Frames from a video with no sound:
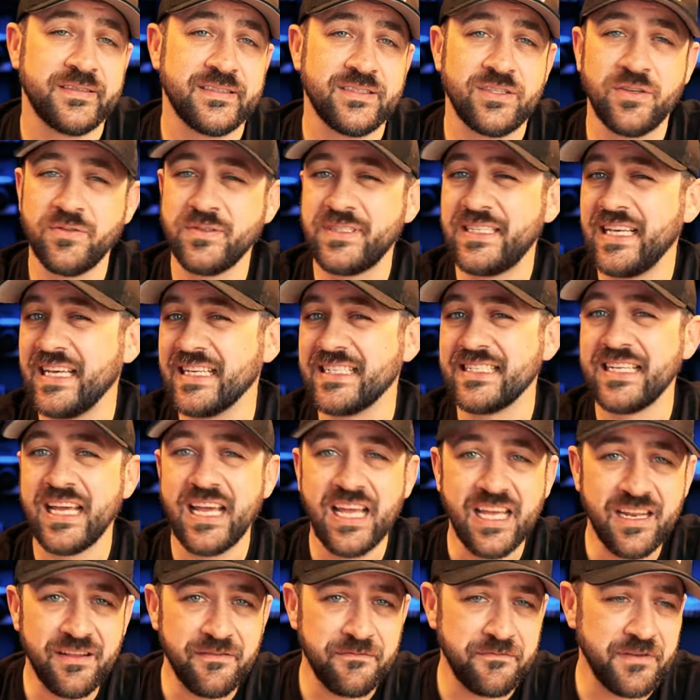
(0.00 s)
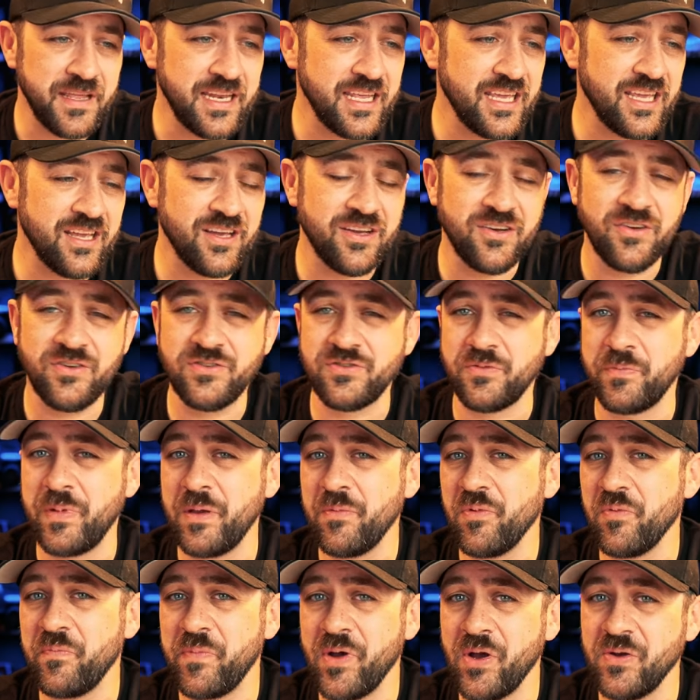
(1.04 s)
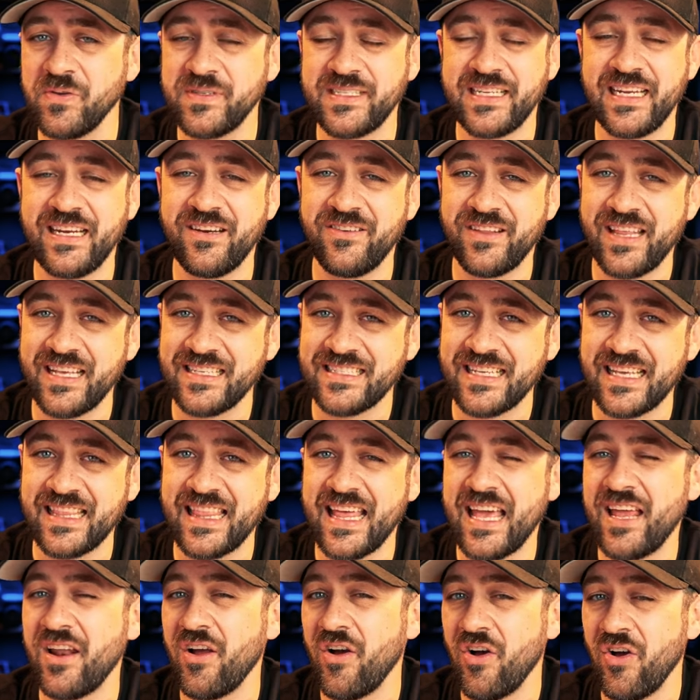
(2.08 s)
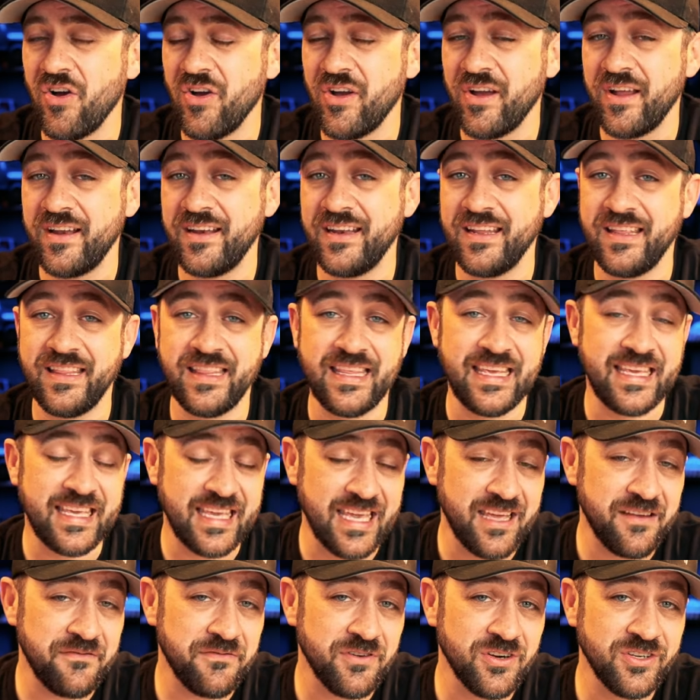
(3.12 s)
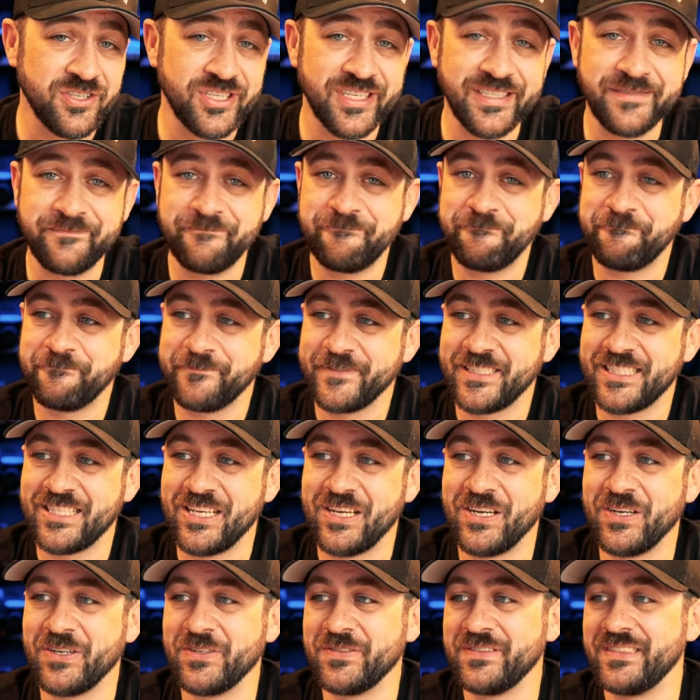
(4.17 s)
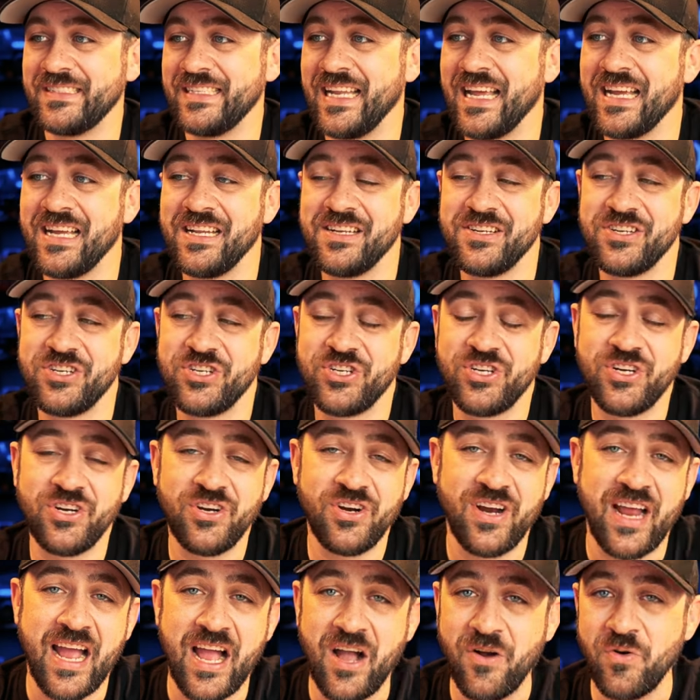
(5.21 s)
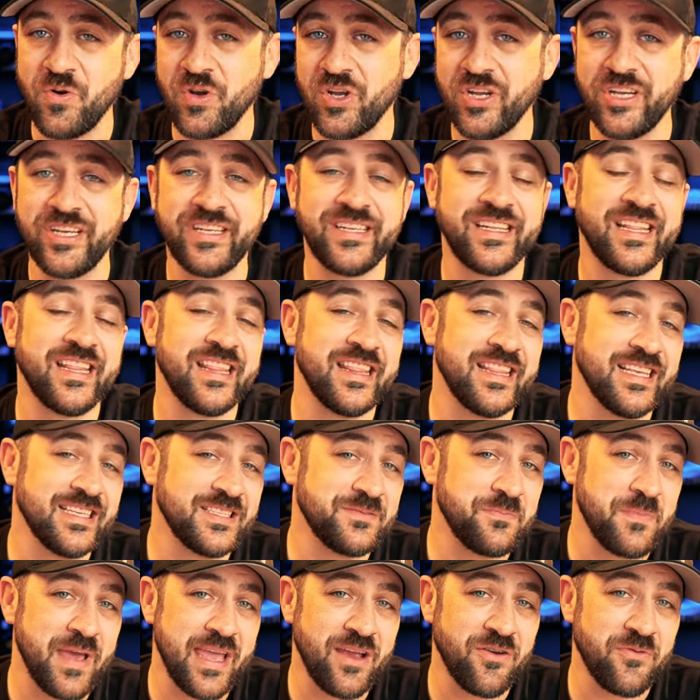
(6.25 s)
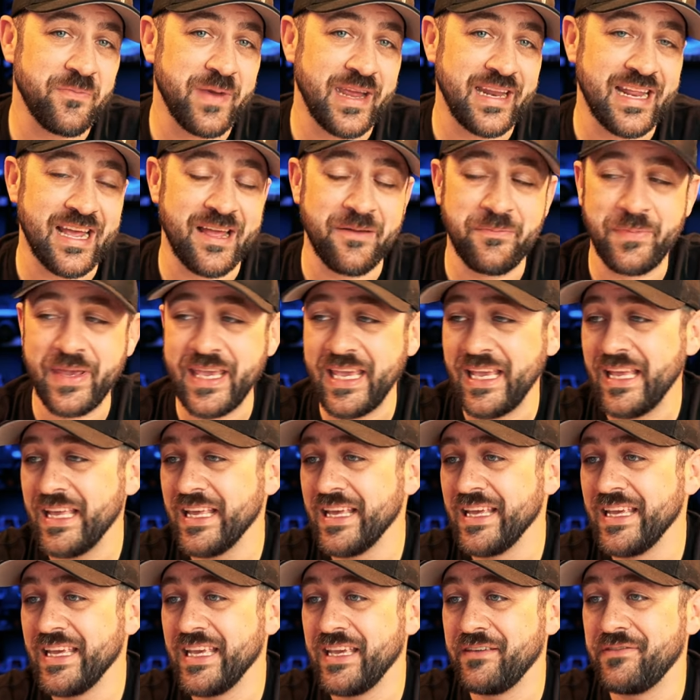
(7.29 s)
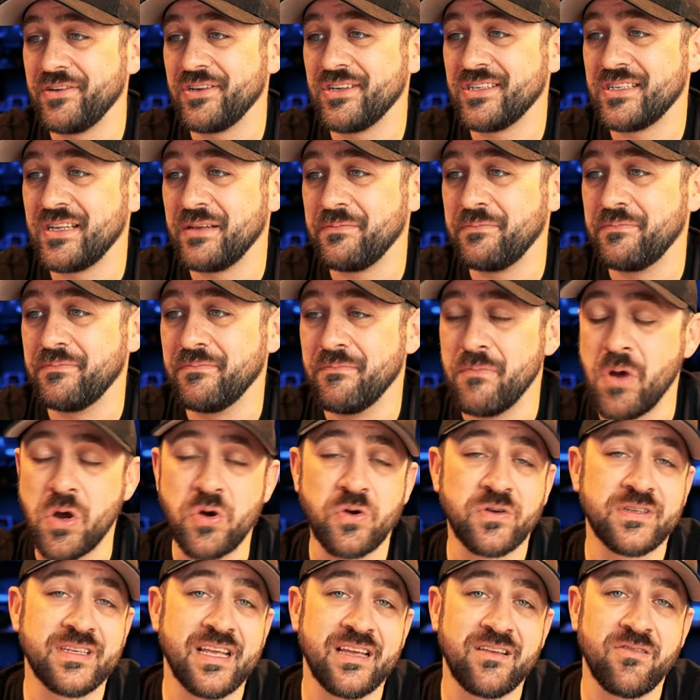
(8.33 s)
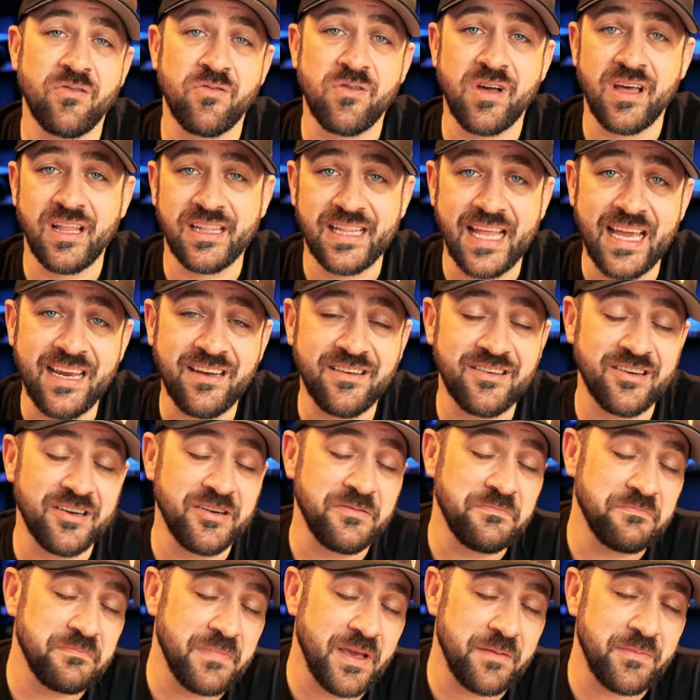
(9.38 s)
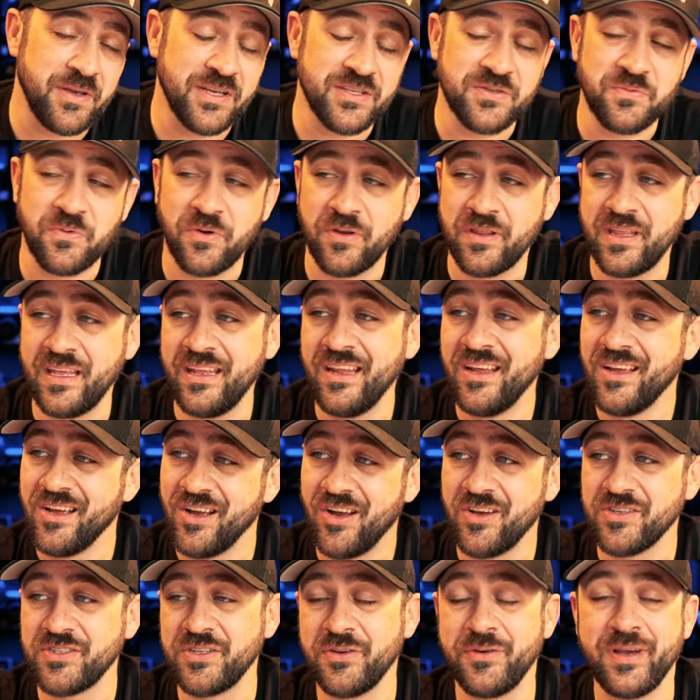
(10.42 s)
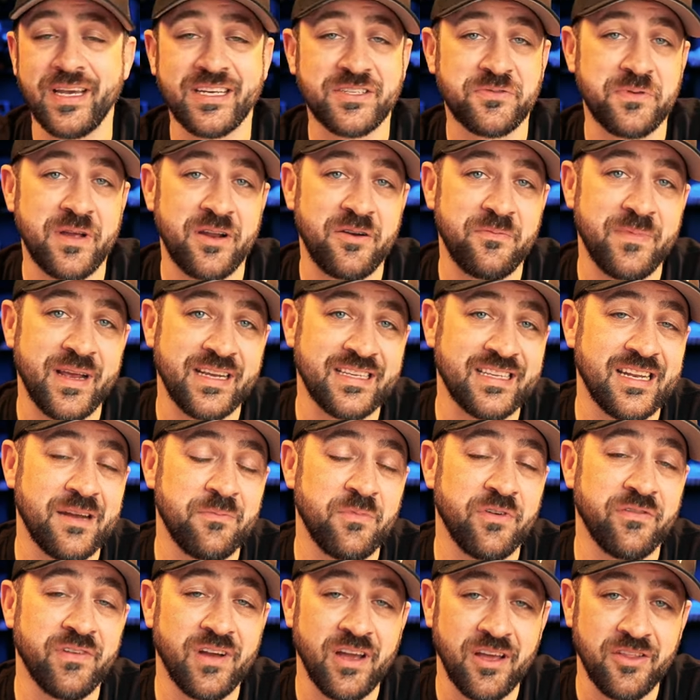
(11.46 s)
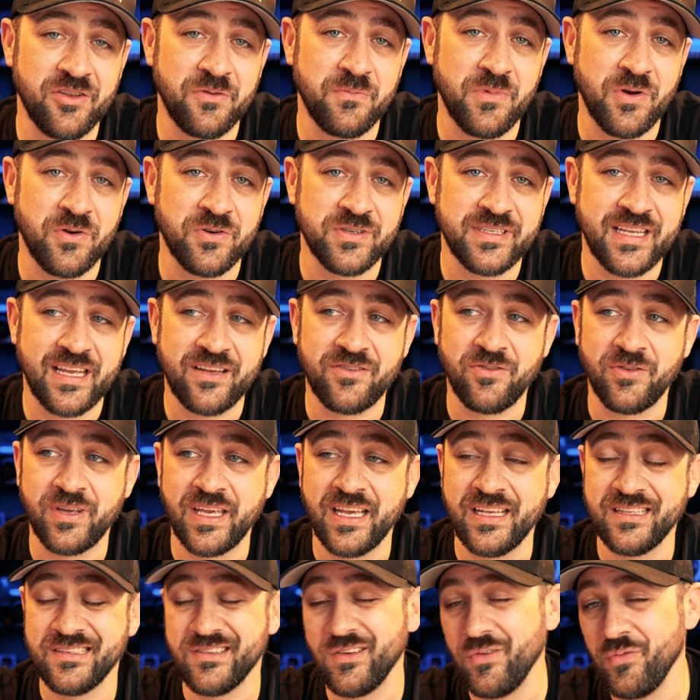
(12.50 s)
Don't see a ton of videos or people posting and things like that on the kit version. So not sure how good this may or may not be. If you're just a motorcycle collector, maybe it's worth it. Also, X-Rider makes a number of other motorcycle kits.